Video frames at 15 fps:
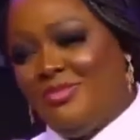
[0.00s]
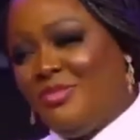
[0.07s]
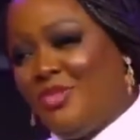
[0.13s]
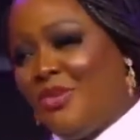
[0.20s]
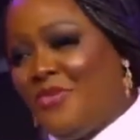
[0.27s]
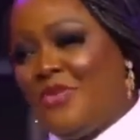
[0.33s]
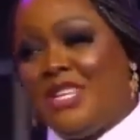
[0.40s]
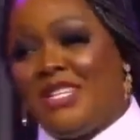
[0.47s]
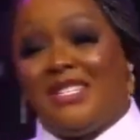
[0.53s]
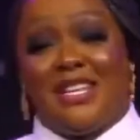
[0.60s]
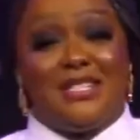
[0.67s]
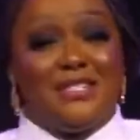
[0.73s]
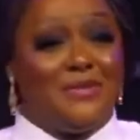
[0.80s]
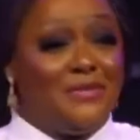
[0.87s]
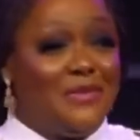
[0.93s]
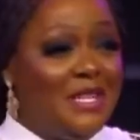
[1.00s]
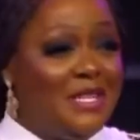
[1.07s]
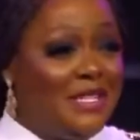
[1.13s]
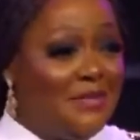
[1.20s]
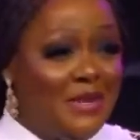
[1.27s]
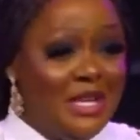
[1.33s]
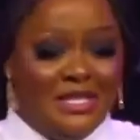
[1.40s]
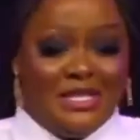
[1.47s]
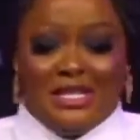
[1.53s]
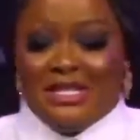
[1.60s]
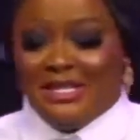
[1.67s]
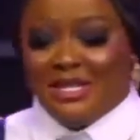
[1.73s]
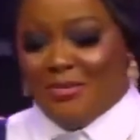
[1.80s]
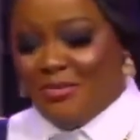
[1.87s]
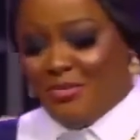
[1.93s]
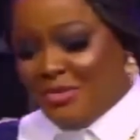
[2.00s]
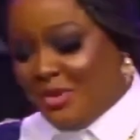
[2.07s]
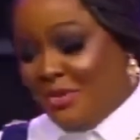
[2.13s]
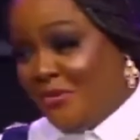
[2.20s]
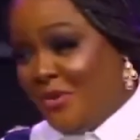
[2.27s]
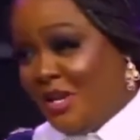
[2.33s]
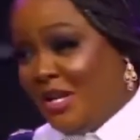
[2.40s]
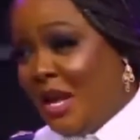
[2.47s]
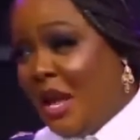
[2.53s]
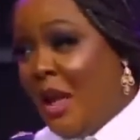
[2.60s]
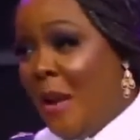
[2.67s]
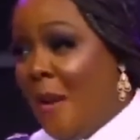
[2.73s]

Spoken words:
Prophets are different, evangelists are different,